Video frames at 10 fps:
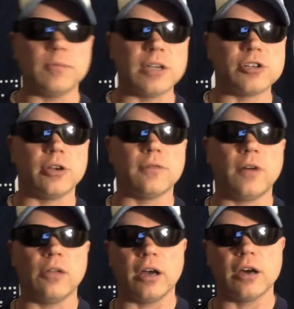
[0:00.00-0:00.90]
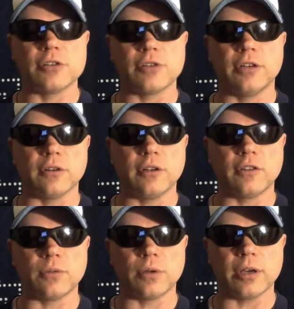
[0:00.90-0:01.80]
make sure you're following Andre
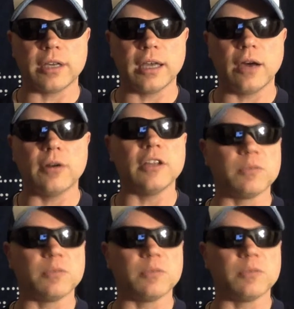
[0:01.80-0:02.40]
Dury's Twitter account.